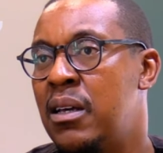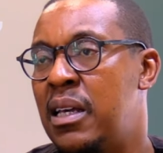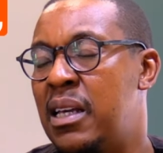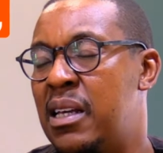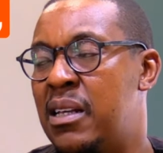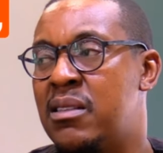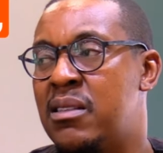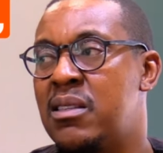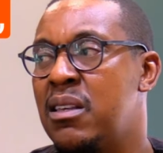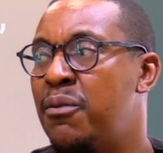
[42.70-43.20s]

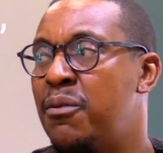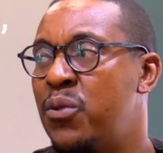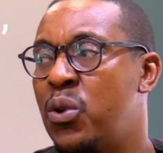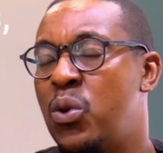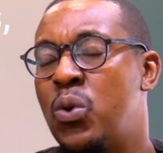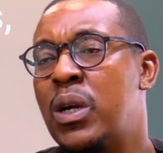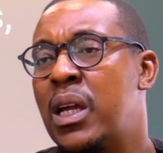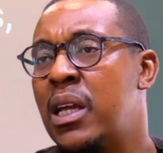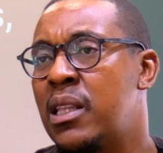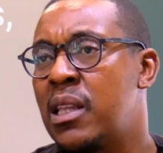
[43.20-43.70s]
It's, if you
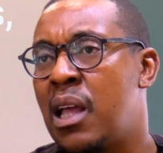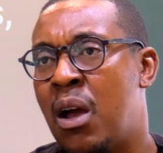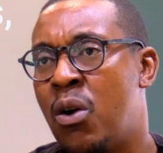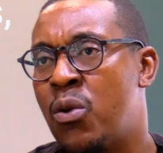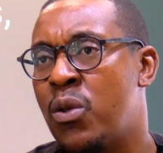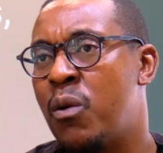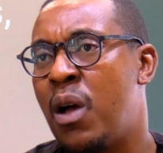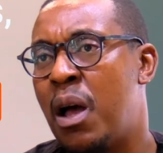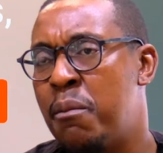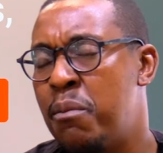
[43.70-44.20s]
look at
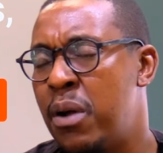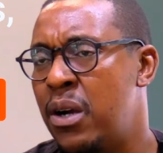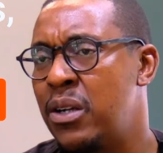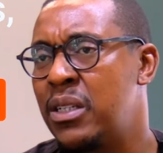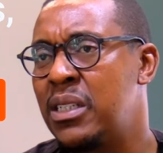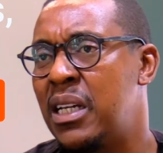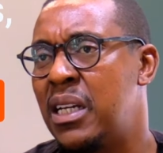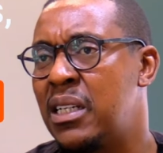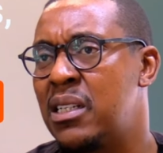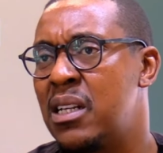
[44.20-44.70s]
how
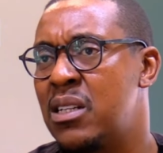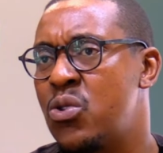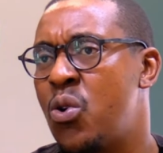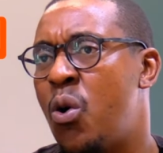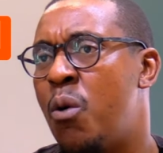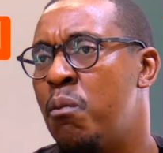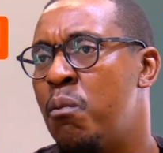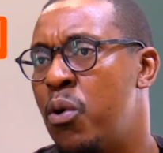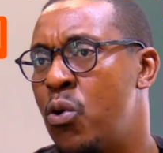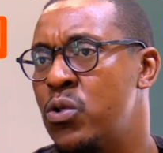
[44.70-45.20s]
apartheid has
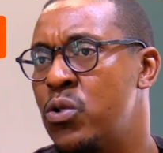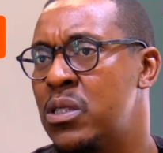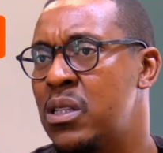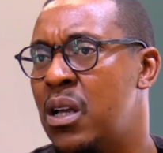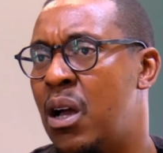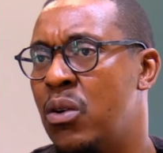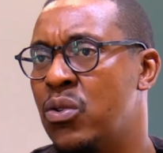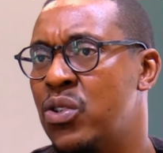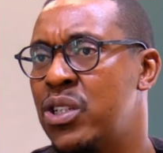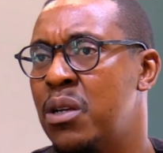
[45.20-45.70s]
composed
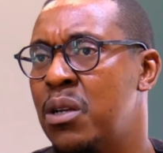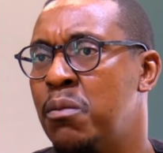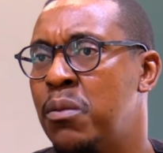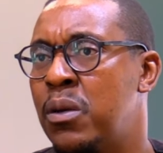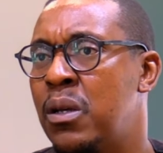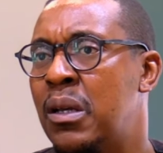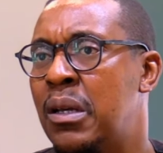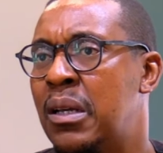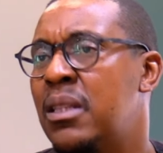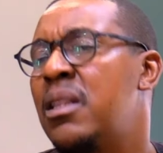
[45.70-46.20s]
township,
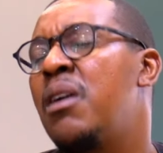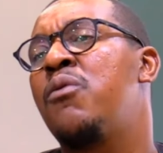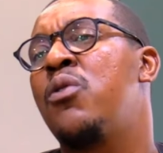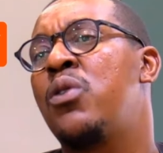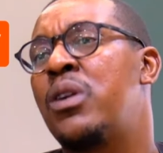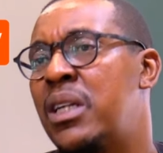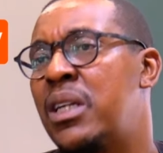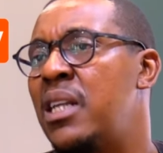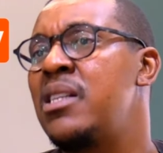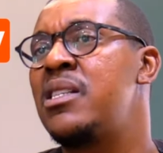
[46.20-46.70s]
they've
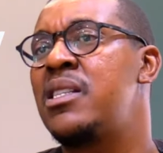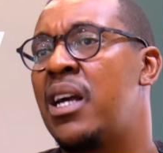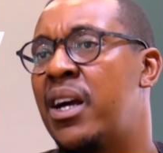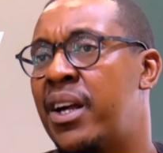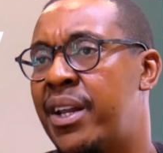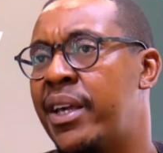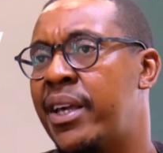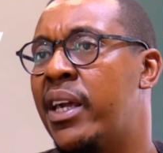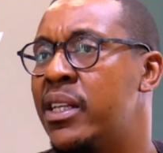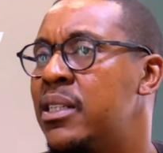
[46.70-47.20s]
already
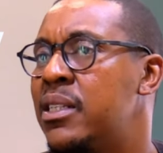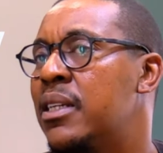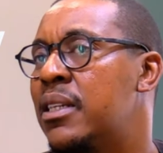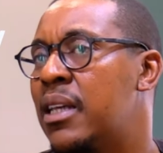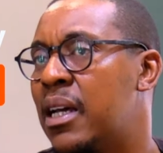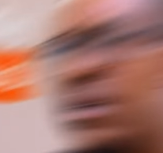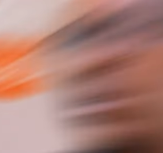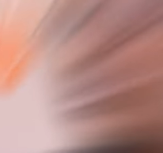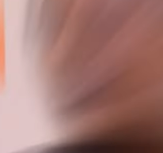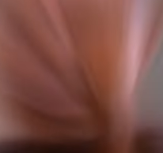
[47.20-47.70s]
segregated
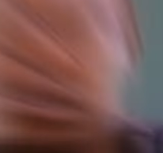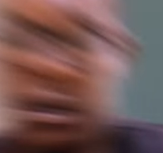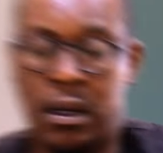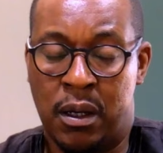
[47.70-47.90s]
us.